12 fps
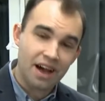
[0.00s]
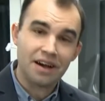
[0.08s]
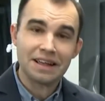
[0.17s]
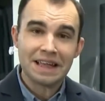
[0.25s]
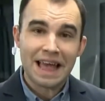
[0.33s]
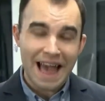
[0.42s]

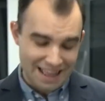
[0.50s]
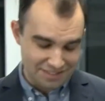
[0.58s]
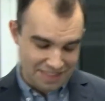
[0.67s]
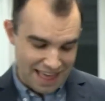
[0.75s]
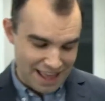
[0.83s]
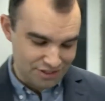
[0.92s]
car
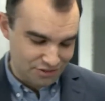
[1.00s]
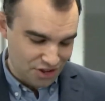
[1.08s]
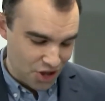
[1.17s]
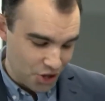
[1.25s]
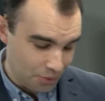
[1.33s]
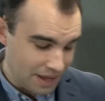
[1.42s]
has that
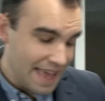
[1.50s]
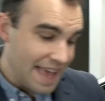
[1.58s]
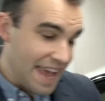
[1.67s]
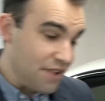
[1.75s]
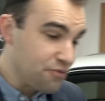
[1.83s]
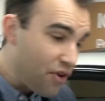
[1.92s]
too.
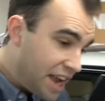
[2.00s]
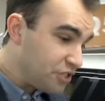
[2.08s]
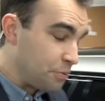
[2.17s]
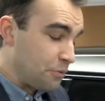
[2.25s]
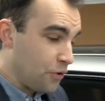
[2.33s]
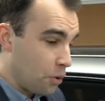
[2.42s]
If
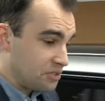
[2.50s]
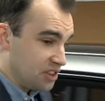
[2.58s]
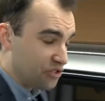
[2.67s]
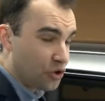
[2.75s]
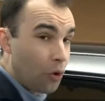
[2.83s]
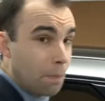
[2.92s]
range performance
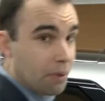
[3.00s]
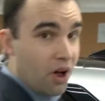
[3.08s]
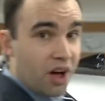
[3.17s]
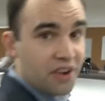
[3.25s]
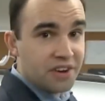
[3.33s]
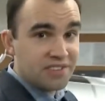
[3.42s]
is your
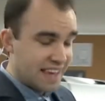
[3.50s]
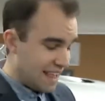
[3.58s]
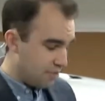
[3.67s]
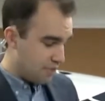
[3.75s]
priority,